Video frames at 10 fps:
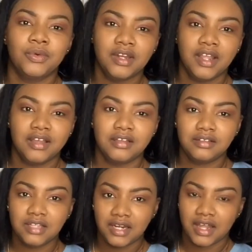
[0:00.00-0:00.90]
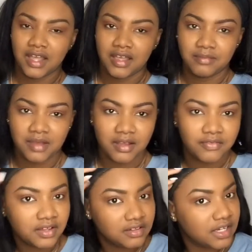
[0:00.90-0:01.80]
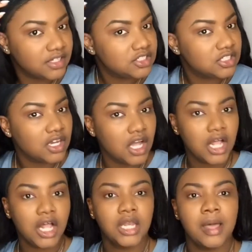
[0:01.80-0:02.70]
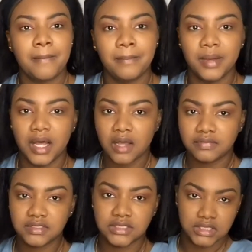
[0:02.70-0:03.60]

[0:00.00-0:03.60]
Now that I have my foundation all buffed